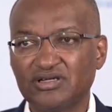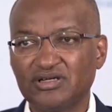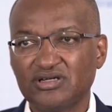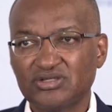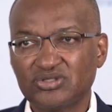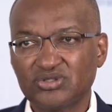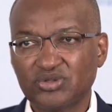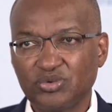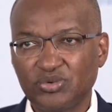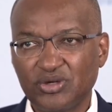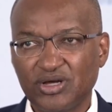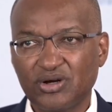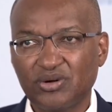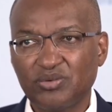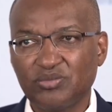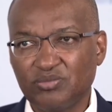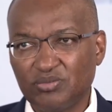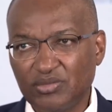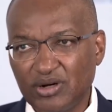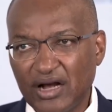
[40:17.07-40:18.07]
So we are
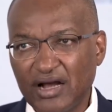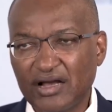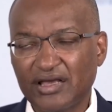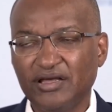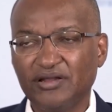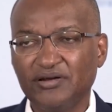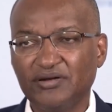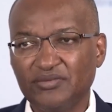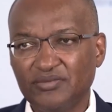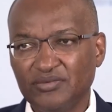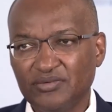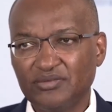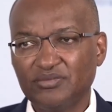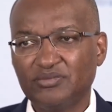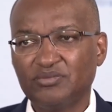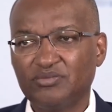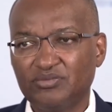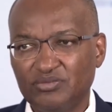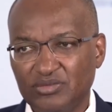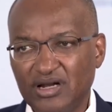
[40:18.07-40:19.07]
again
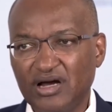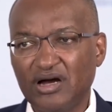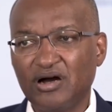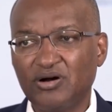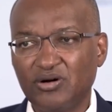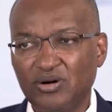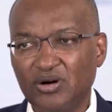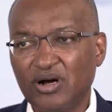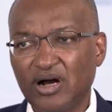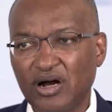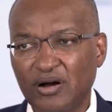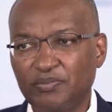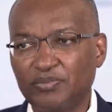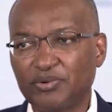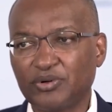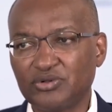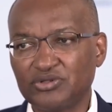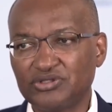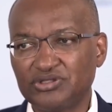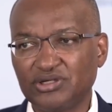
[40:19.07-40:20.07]
now
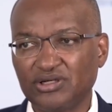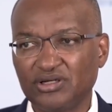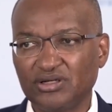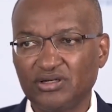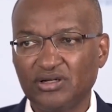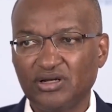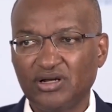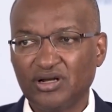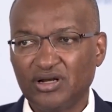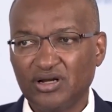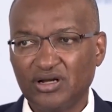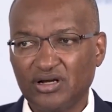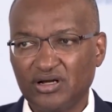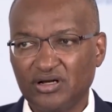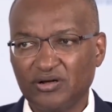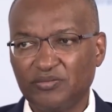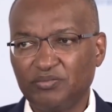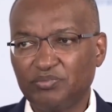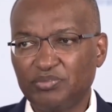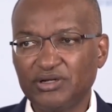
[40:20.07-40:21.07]
approaching
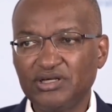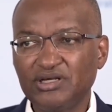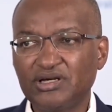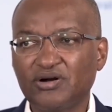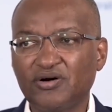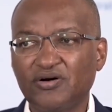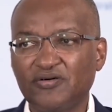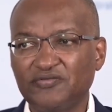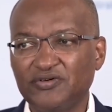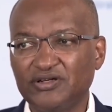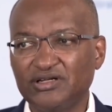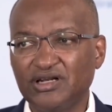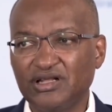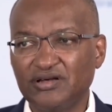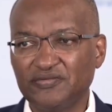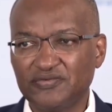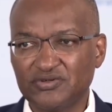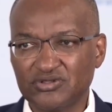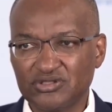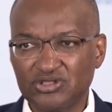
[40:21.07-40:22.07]
pre-COVID
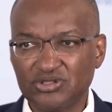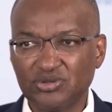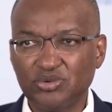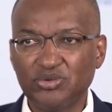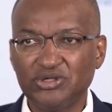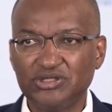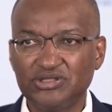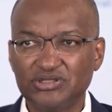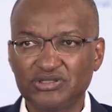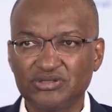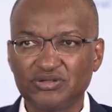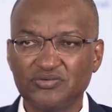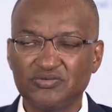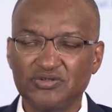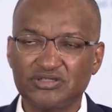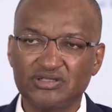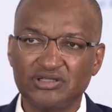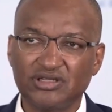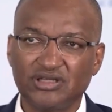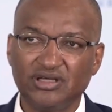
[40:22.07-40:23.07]
levels, which is
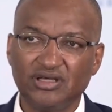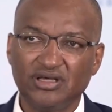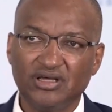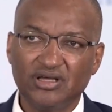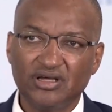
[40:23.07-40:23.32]
obviously